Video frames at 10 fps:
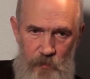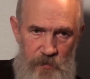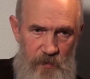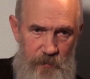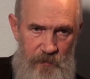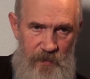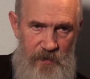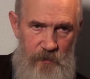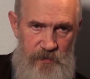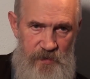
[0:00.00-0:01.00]

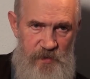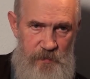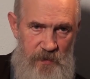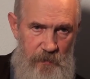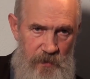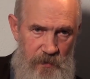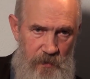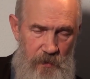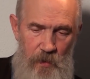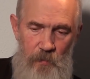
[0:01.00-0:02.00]
I finally
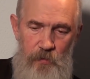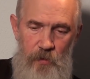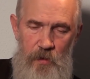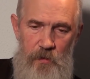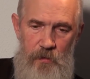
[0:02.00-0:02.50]
started conducting